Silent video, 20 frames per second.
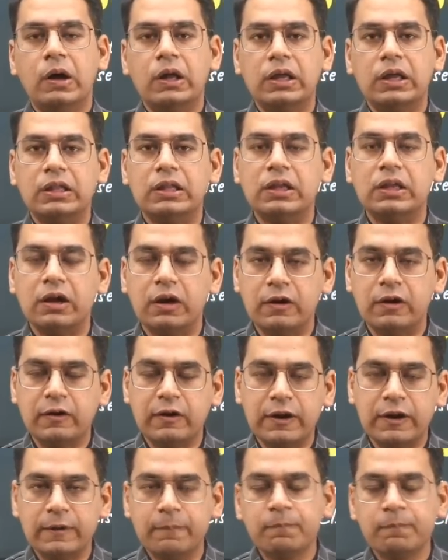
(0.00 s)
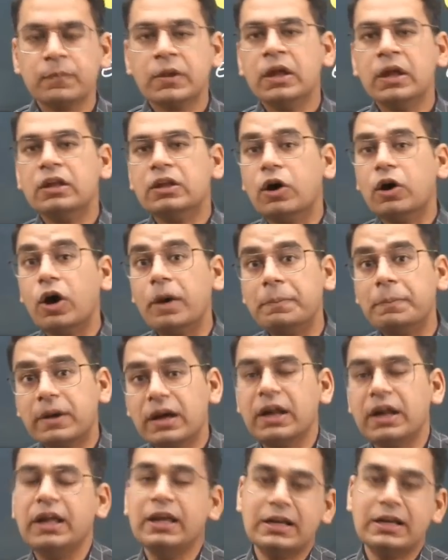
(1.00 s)
in the country. Now, ab
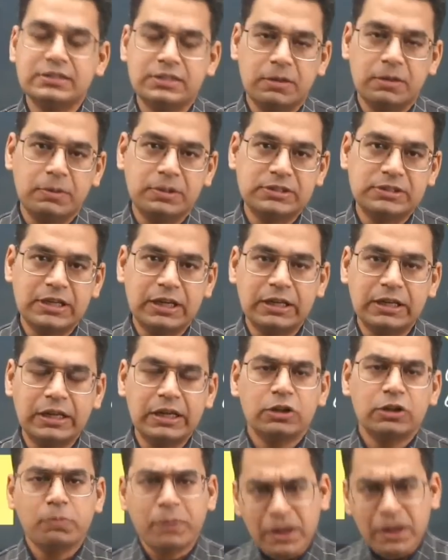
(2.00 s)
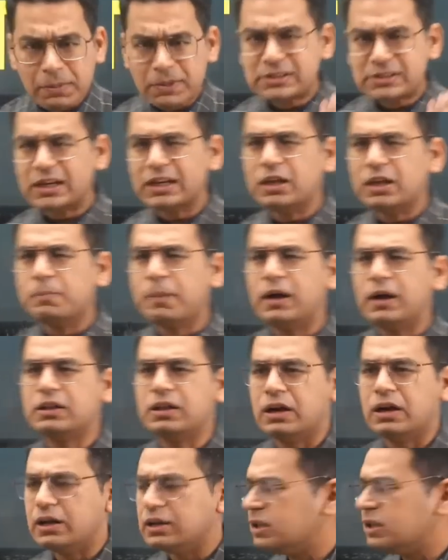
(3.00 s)
karein kya sir BITSAT ke liye? To pehle BITSAT ki baat
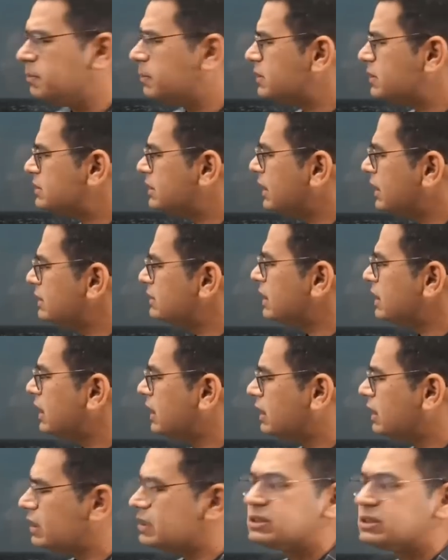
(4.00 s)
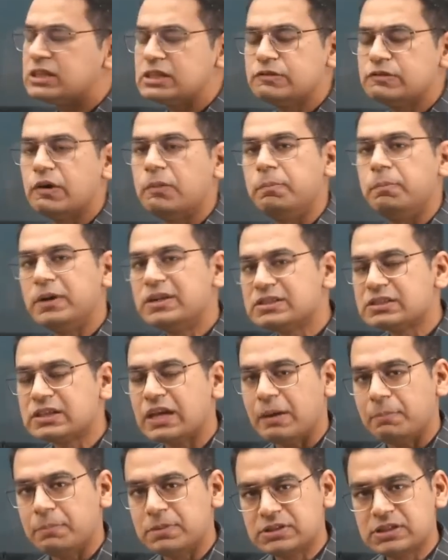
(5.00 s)
kar lete hain. BITSAT is an entrance test for BITS
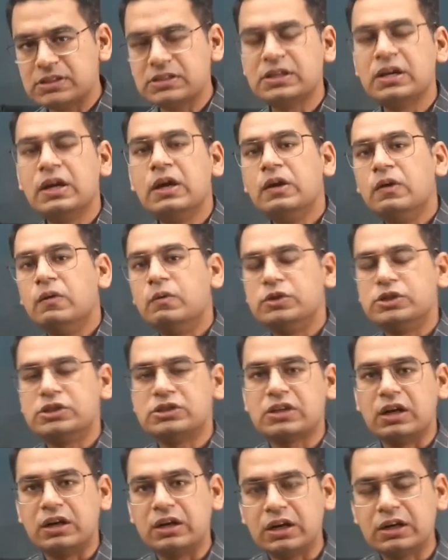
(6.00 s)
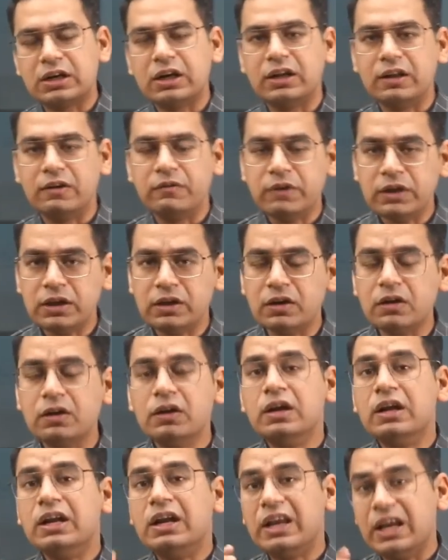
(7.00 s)
campuses, which is conducted every year.
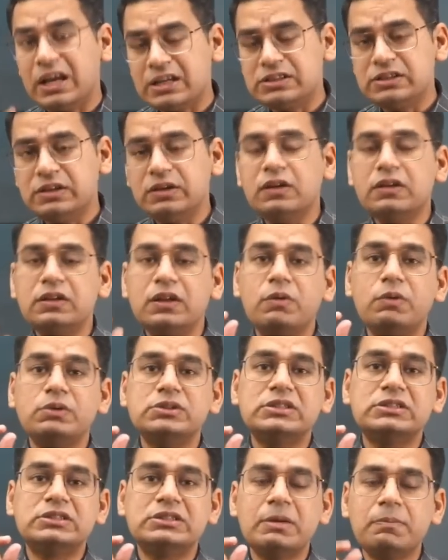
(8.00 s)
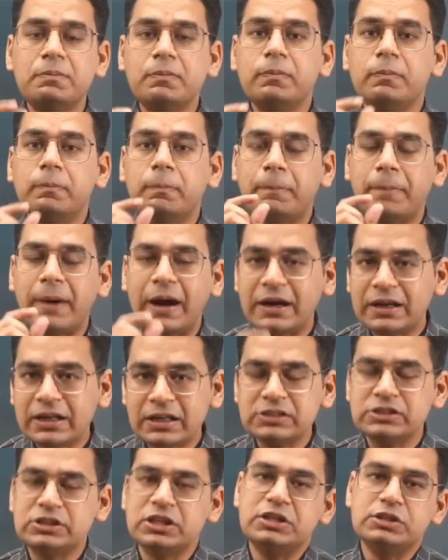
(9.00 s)
Last year, there was some
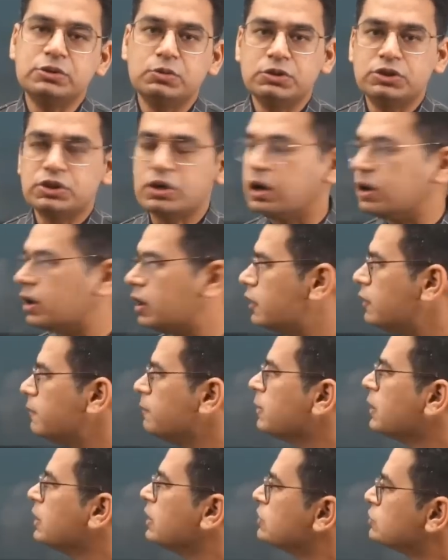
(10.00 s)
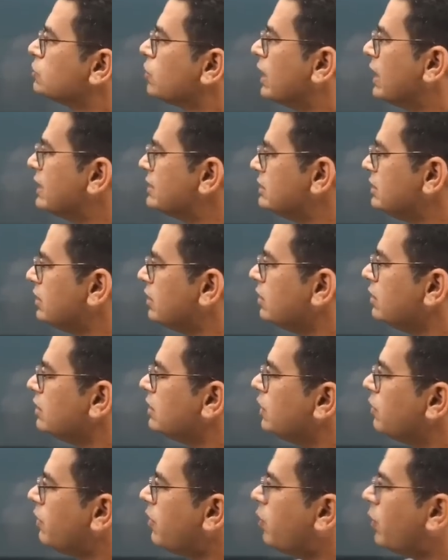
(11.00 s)
pattern change which occurred. So, last year,
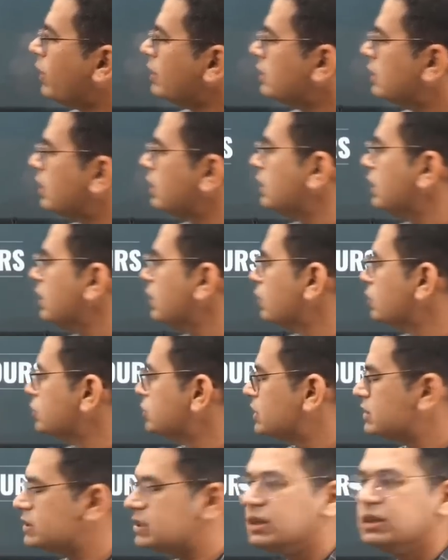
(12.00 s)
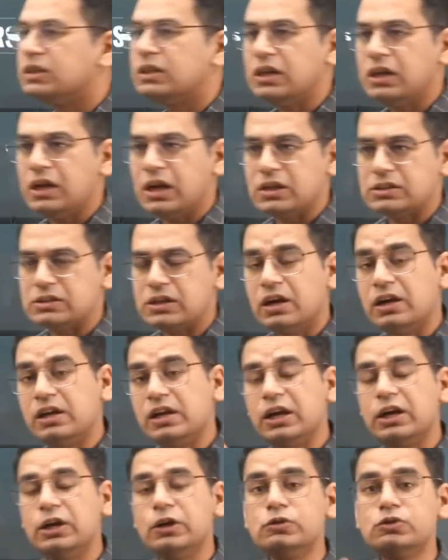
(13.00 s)
there were 130 questions in 3 hours.
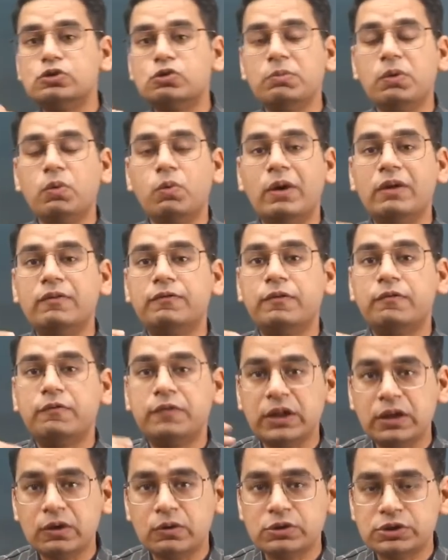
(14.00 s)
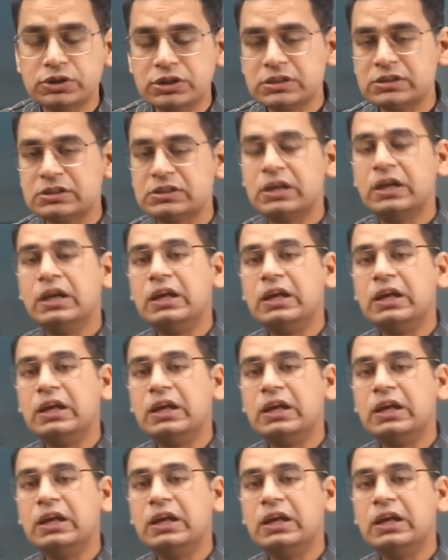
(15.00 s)
Earlier, it used to be 150 questions.